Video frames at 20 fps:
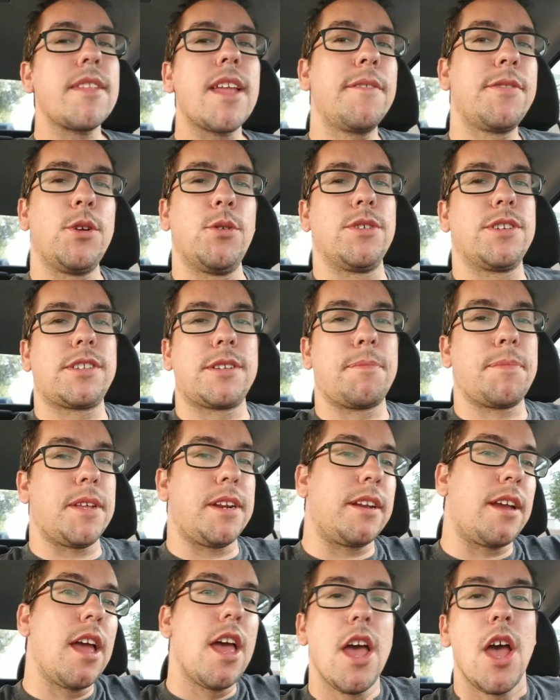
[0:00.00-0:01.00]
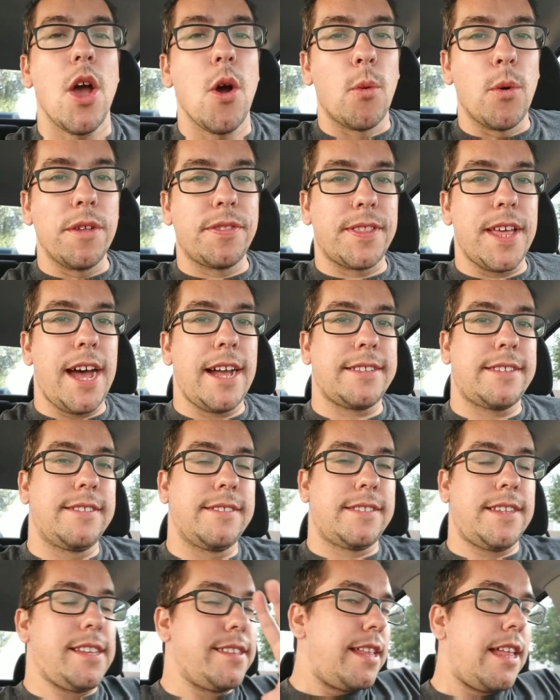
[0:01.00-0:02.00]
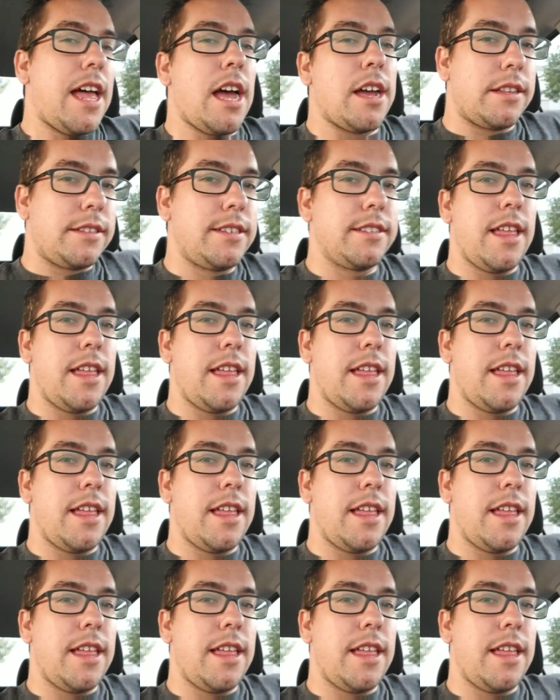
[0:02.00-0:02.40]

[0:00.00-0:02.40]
There was something with that since they did